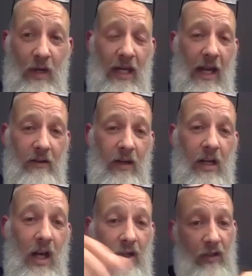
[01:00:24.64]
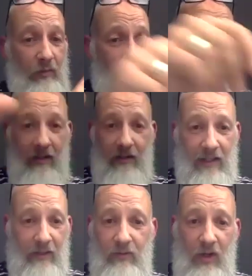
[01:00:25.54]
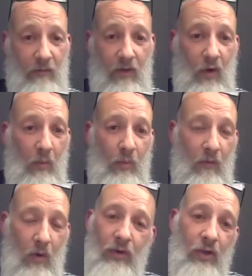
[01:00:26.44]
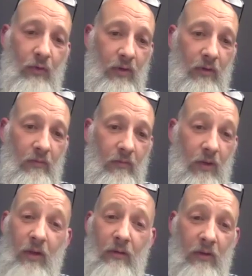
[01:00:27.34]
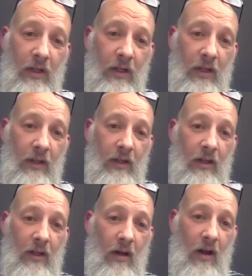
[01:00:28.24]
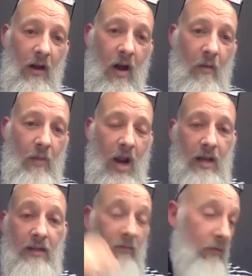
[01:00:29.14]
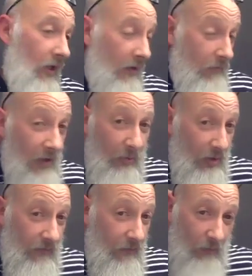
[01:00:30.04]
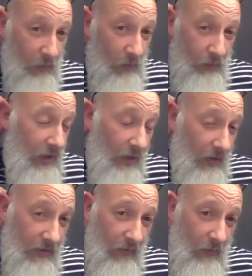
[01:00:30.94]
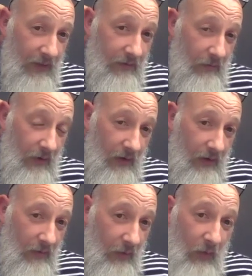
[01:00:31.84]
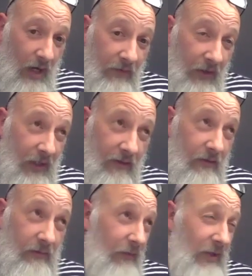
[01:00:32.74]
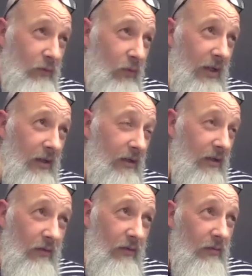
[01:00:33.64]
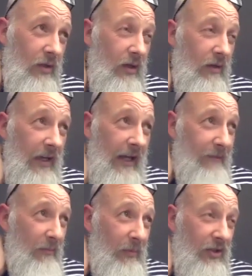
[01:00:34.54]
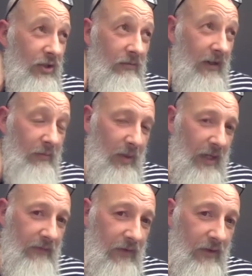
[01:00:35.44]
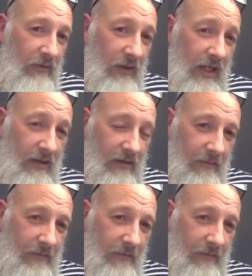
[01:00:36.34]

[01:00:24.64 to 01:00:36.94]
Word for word: in and you're sprinkling skills over the top of what children do. Um, and it's a really, really beautiful, really beautiful way to work. I mean, when I've done it in schools, I've did one in a school. They hadn't, the children hadn't played for two years,